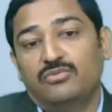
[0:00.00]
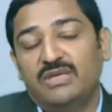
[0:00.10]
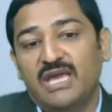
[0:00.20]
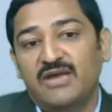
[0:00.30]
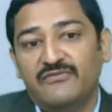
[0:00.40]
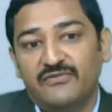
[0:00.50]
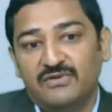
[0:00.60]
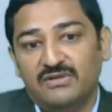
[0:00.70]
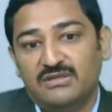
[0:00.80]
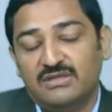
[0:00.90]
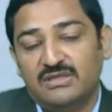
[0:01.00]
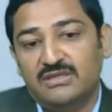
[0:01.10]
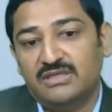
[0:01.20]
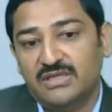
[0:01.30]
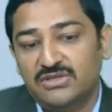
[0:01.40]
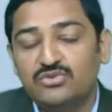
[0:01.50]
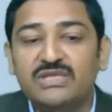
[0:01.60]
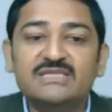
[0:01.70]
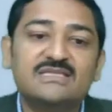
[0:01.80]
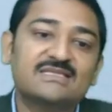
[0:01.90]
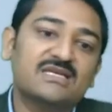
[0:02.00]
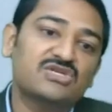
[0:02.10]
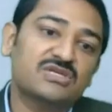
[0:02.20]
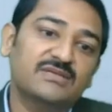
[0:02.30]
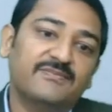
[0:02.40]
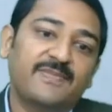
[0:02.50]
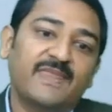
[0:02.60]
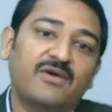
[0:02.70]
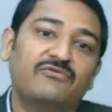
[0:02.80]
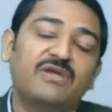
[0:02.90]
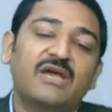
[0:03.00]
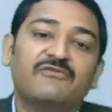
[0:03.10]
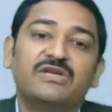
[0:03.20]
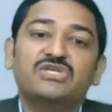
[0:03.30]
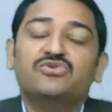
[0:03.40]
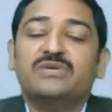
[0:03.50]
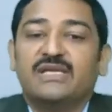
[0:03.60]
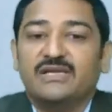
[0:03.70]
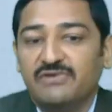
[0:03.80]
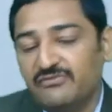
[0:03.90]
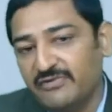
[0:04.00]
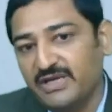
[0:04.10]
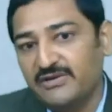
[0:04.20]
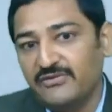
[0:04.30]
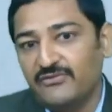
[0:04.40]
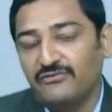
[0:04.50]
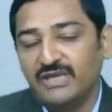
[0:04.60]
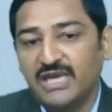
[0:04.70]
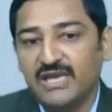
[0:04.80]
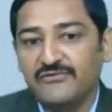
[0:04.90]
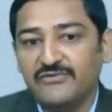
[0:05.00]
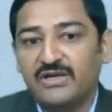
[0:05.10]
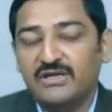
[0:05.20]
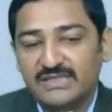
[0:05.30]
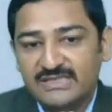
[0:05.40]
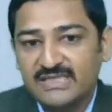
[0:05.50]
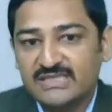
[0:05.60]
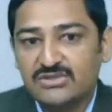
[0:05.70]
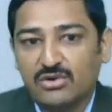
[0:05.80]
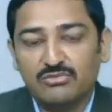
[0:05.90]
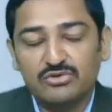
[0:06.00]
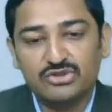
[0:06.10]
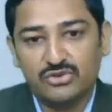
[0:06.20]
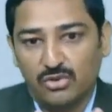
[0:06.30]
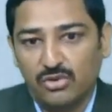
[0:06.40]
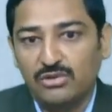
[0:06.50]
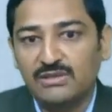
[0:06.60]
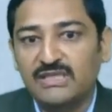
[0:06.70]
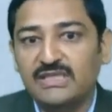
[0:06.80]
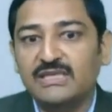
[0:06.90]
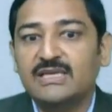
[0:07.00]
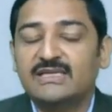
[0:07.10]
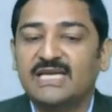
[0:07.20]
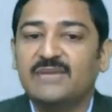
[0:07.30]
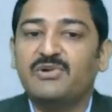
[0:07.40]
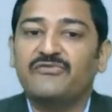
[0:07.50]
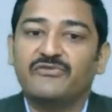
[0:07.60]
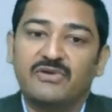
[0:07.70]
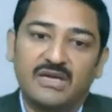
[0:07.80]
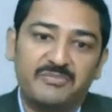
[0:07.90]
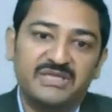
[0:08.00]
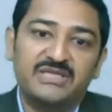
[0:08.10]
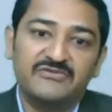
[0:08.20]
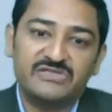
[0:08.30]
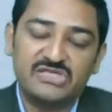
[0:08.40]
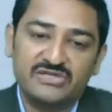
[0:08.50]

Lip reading: we have, in today's discussion, we have reached to a level where we have discussed almost all the type of competitive